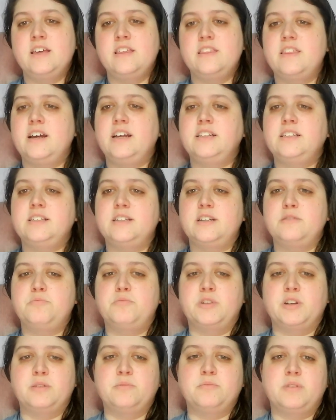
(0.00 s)
That said,
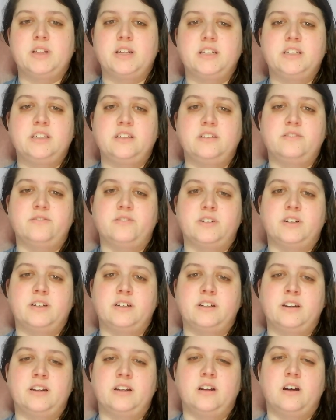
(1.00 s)
bring plenty of
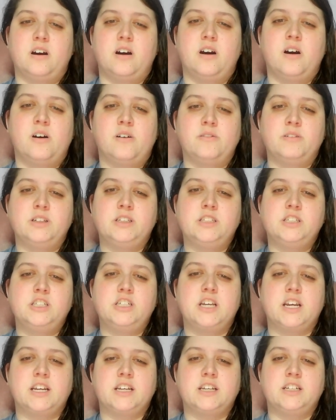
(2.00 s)
water and always
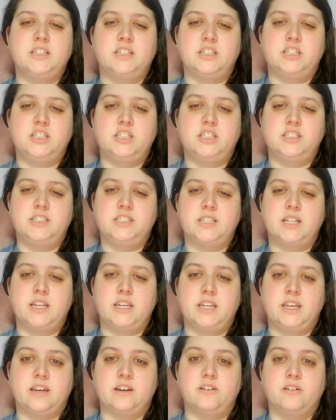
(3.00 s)
check conditions
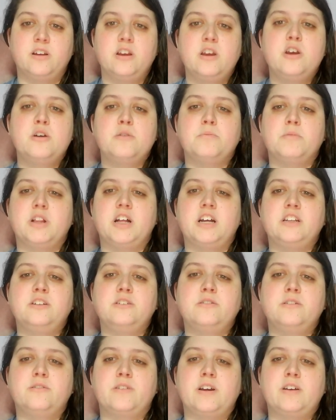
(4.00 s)
setting out. Plan
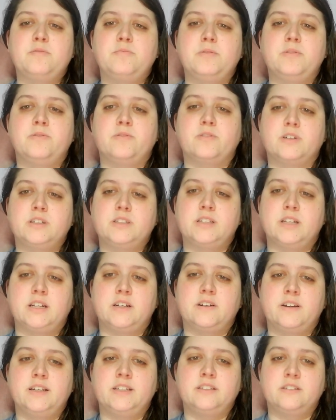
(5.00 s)
to arrive before
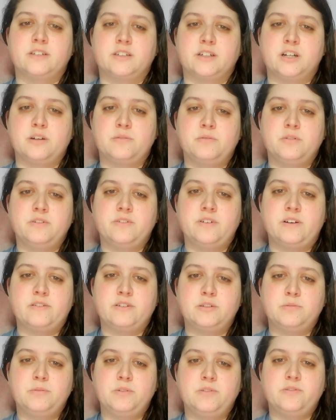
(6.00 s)
sunrise or a couple of
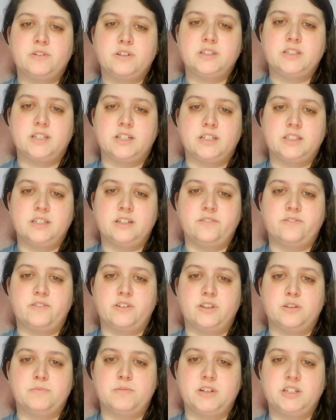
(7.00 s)
hours before sunset
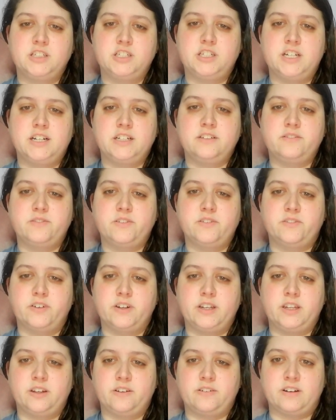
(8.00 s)
for the best chance of
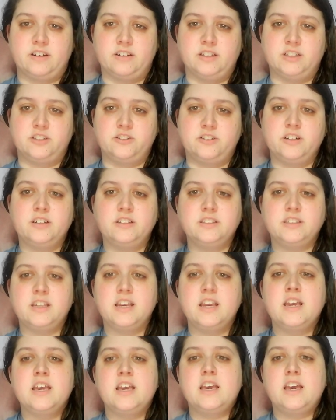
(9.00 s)
avoiding crowded trails
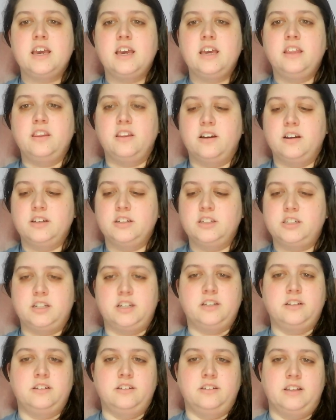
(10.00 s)
and long
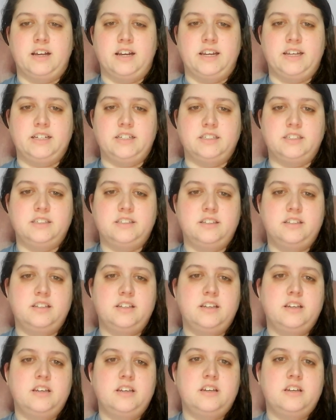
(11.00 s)
shuttle lines.
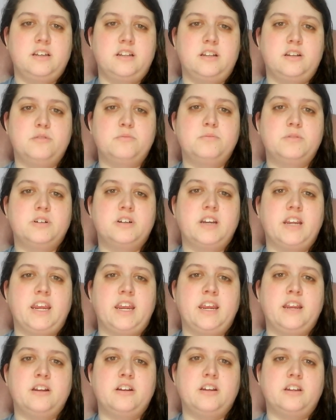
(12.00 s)
Number
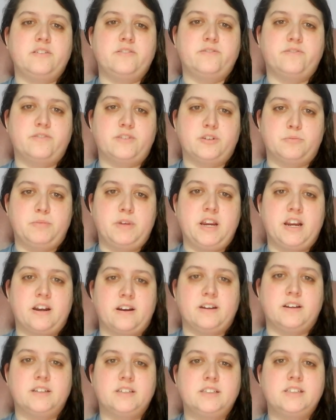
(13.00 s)
8 for
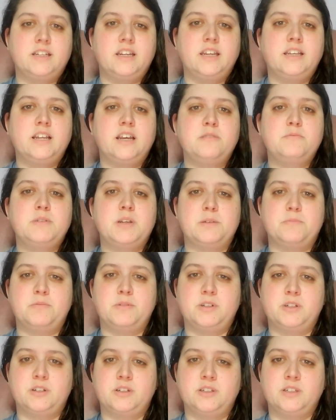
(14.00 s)
Paris. Daytime
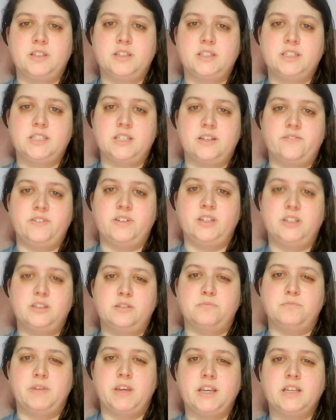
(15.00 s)
temperatures in the
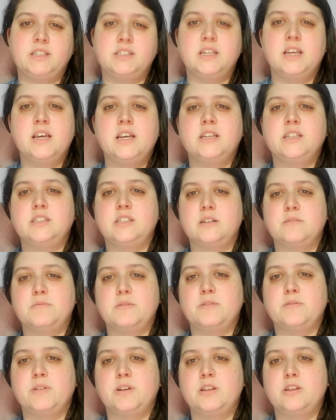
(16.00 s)
70s makes
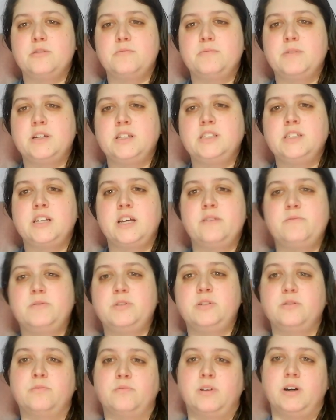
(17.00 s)
summer one of the best
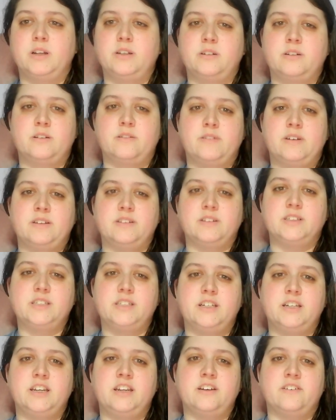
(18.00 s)
times to wander around the
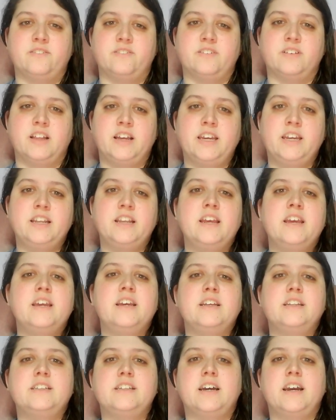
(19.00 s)
City of Light,
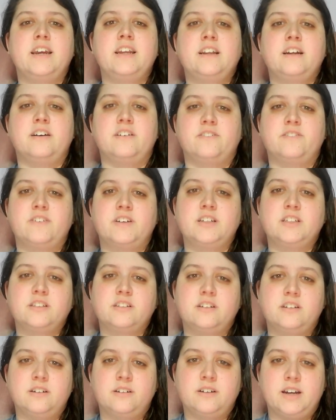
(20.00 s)
dine al
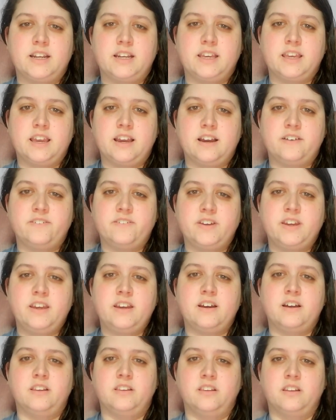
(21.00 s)
fresco at a
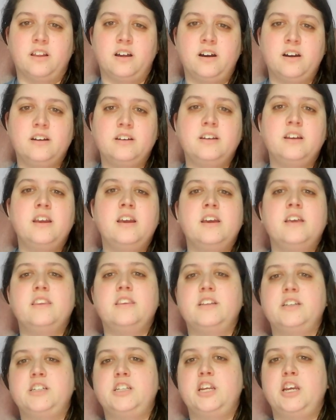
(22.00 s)
cafe along
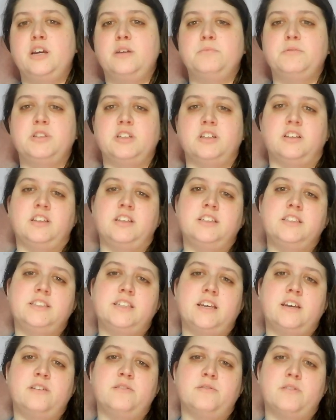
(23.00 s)
the
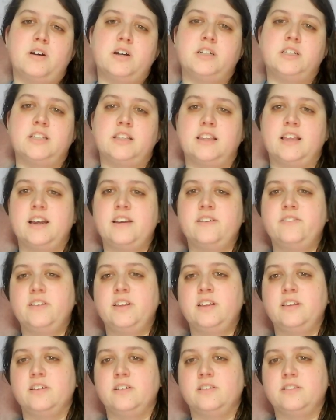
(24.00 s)
Champs-Élysées, watch
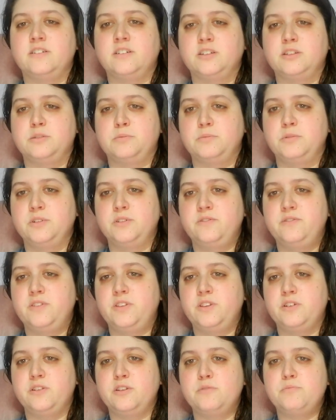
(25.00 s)
lively locals move
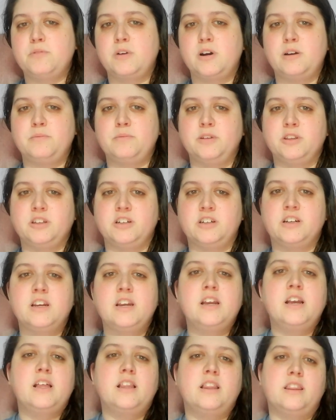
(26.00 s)
through the popular
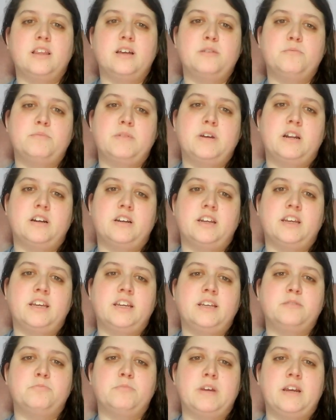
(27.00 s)
La
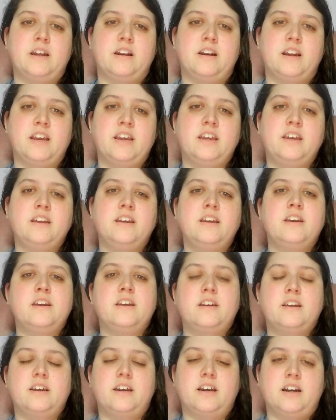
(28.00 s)
Marais
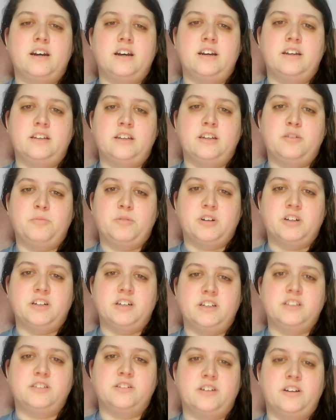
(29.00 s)

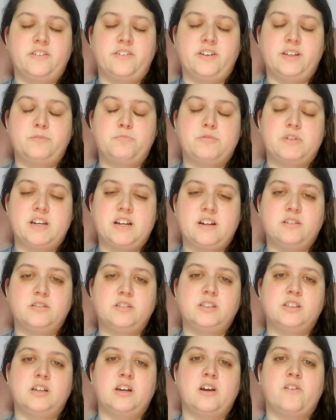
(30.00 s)
neighborhood, sorry if I
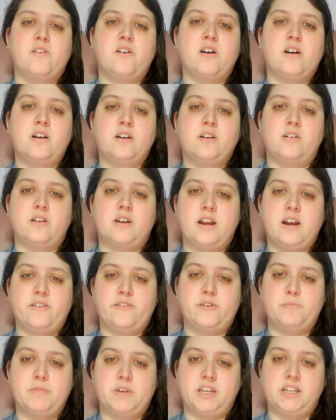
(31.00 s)
pronounced that wrong, or have
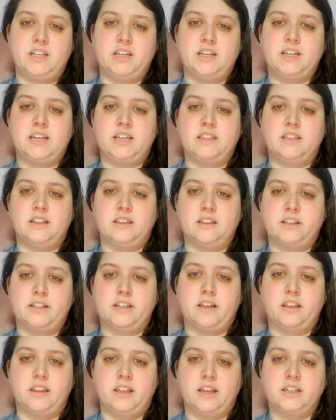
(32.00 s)
a picnic at the
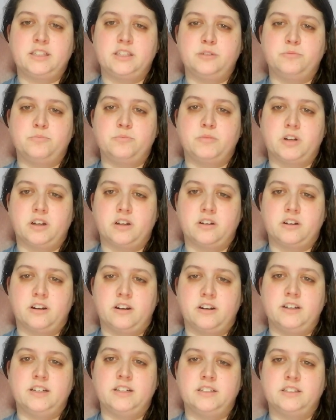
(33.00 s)
Luxembourg
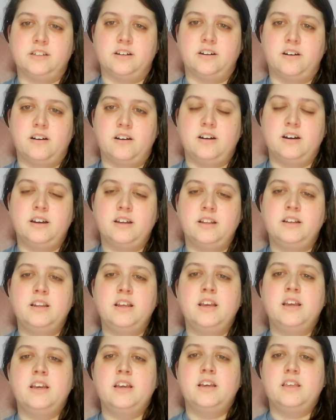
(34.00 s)
Gardens on
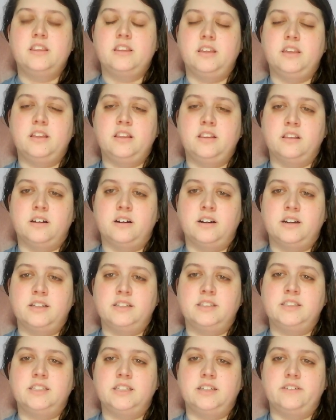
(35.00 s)
the
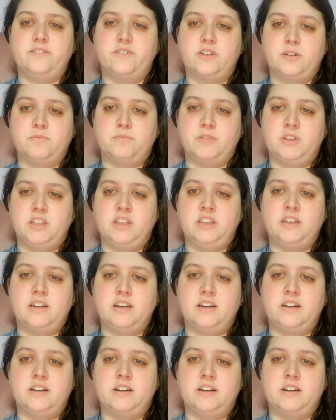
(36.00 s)
lawns from the